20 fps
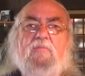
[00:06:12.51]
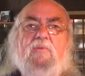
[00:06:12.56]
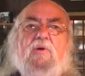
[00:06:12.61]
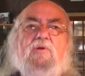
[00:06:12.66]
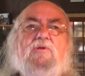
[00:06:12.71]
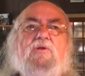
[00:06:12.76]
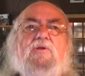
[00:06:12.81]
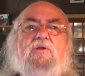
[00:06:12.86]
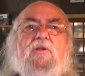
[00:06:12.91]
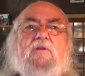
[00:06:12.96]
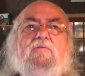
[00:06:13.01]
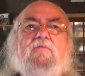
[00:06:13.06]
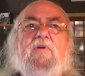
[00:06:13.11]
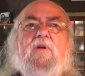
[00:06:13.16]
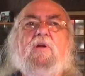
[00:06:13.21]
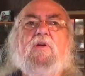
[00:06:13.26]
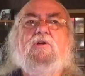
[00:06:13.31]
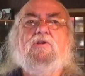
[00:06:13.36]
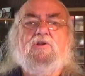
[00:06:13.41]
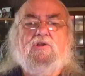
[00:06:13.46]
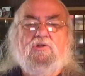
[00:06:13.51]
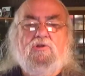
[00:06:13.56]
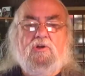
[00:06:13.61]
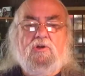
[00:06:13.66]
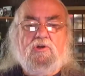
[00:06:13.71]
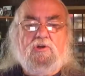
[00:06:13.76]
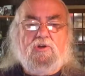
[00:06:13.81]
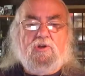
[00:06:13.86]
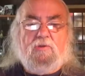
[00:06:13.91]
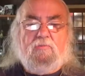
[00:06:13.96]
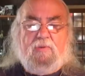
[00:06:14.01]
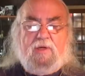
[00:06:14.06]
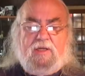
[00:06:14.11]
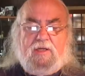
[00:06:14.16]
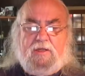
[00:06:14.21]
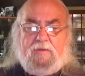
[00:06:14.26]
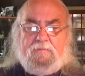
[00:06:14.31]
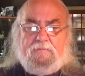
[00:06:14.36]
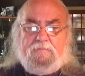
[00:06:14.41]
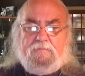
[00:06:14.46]
positive, structured
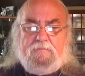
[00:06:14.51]
manner.